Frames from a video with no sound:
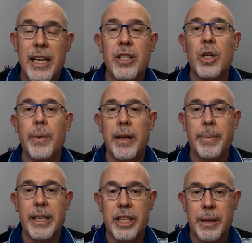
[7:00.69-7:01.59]
and 2
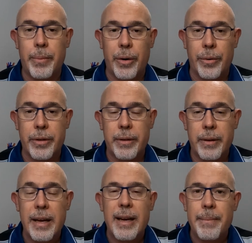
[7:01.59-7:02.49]
LPG bottles.
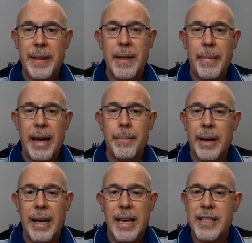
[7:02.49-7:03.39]
But the main
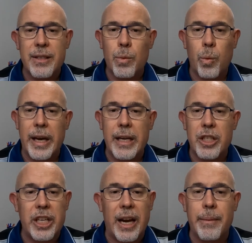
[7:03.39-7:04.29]
bed has this weird
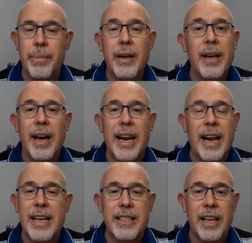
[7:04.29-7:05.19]
shape, and
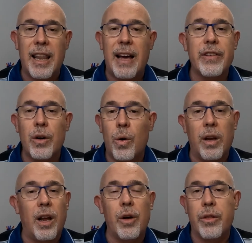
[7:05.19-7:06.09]
it has a love it or
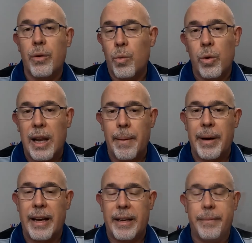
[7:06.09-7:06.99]
loathe it wood
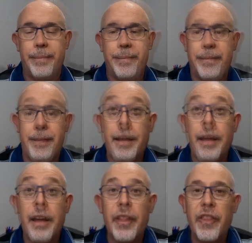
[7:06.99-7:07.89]
laminate.
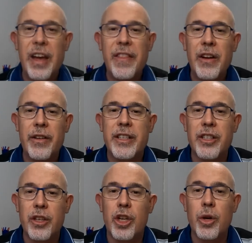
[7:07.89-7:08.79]
Then there is
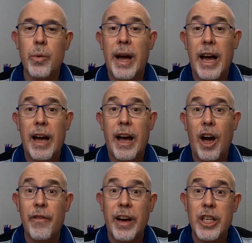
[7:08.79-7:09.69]
the new
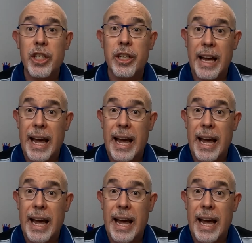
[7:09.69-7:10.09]
Ovation